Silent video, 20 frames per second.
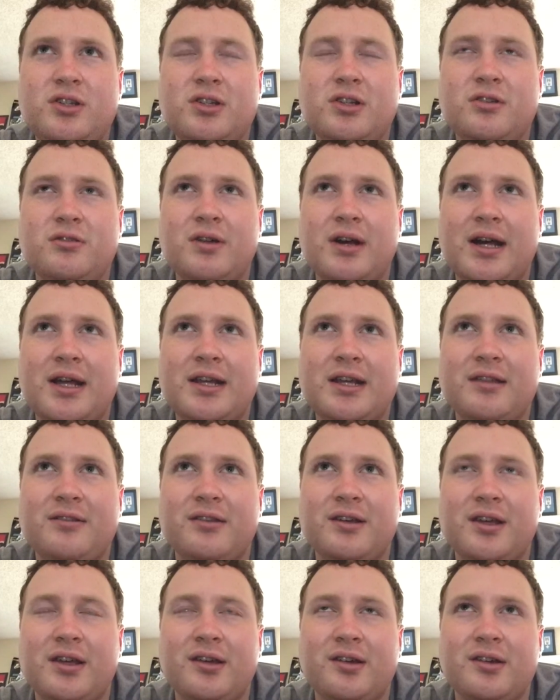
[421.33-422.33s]
do
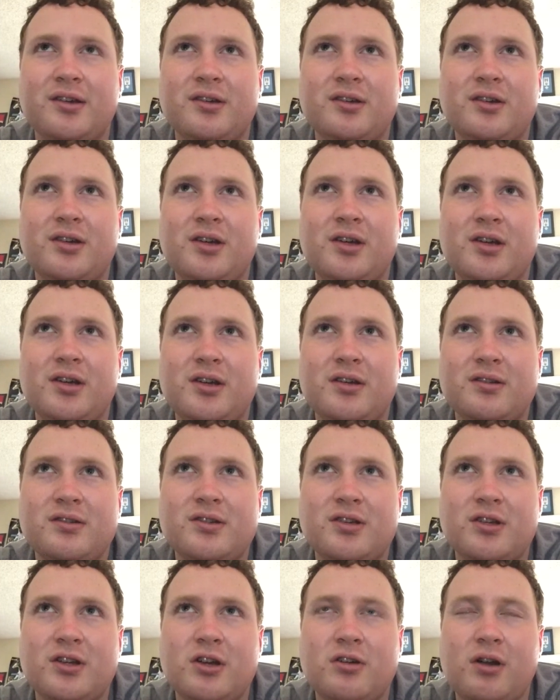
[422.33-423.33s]
anything
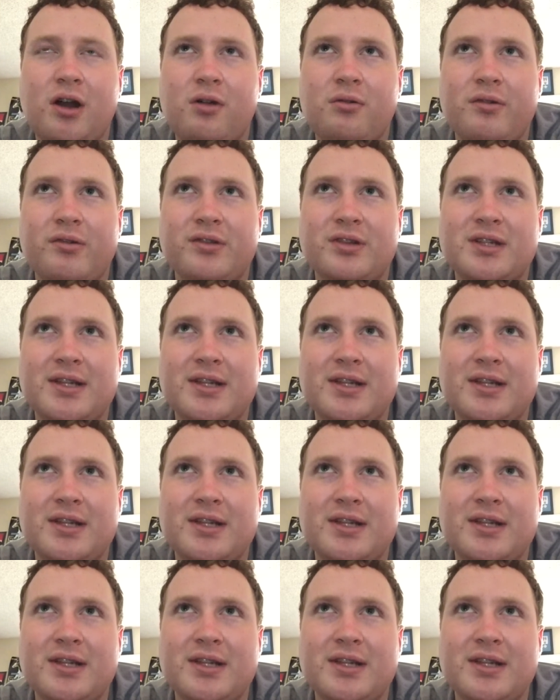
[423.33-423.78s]
to go out with